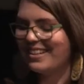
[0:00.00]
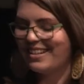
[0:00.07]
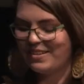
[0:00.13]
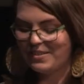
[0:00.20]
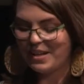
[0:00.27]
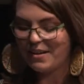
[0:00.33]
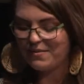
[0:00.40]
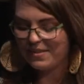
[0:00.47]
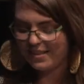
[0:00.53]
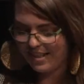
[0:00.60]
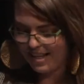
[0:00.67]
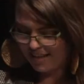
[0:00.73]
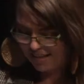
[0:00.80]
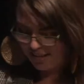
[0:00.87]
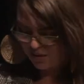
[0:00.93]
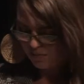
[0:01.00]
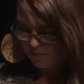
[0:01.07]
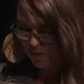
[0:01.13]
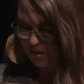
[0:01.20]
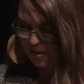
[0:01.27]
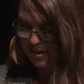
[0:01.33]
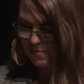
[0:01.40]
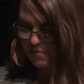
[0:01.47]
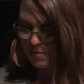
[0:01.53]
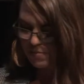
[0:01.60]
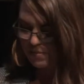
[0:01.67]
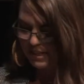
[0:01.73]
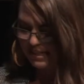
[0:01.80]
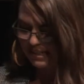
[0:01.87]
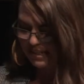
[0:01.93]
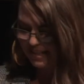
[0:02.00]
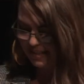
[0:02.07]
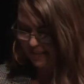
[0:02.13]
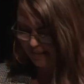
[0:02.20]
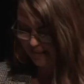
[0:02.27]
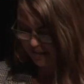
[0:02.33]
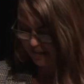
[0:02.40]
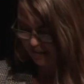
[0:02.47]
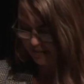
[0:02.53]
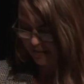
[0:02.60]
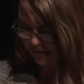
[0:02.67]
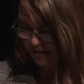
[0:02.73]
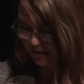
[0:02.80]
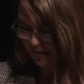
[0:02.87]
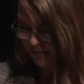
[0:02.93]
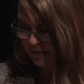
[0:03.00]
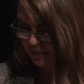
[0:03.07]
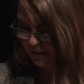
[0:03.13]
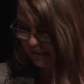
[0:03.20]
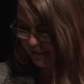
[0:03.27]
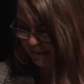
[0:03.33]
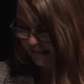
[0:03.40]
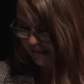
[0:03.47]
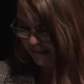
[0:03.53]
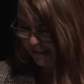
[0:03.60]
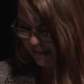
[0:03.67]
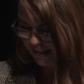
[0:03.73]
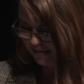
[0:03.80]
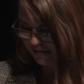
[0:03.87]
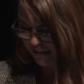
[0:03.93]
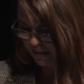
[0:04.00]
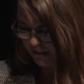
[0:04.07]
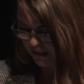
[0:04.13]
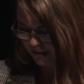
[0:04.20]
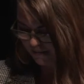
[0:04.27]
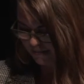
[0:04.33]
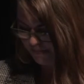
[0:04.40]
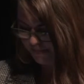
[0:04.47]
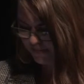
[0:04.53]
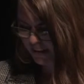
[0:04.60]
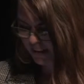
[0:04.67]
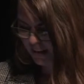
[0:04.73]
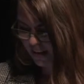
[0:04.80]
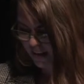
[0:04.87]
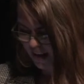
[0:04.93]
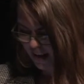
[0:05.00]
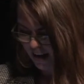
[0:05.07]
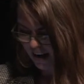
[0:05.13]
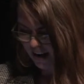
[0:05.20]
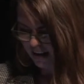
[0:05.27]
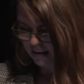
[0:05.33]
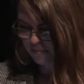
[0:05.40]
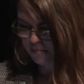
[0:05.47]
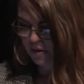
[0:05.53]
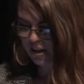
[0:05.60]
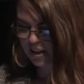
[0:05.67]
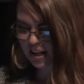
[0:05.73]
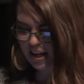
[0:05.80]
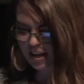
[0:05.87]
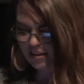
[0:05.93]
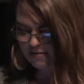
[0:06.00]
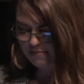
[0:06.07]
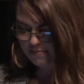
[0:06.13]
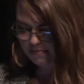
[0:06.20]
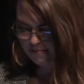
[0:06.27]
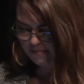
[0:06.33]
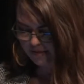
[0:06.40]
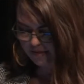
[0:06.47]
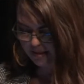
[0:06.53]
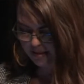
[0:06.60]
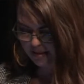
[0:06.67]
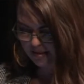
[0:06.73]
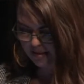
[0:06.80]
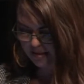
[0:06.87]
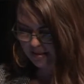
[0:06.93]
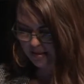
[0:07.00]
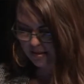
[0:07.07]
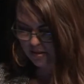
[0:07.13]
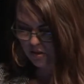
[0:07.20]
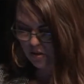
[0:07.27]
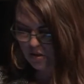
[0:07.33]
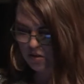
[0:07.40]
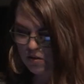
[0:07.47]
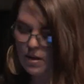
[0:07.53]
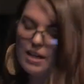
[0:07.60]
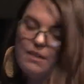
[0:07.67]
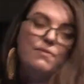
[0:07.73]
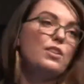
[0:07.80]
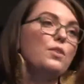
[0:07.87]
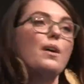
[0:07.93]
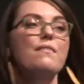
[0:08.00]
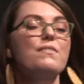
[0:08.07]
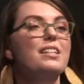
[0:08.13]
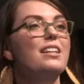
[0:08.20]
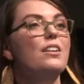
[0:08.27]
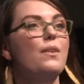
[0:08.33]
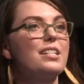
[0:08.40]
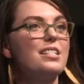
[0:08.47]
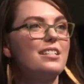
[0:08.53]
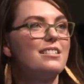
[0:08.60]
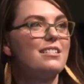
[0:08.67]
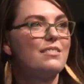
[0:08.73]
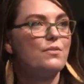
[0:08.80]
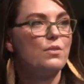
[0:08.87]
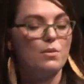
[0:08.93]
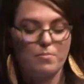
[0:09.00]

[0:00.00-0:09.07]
well, I feel like you're both going to be blessing our screens with a lot of goodness in the future. Okay. So if you have any questions for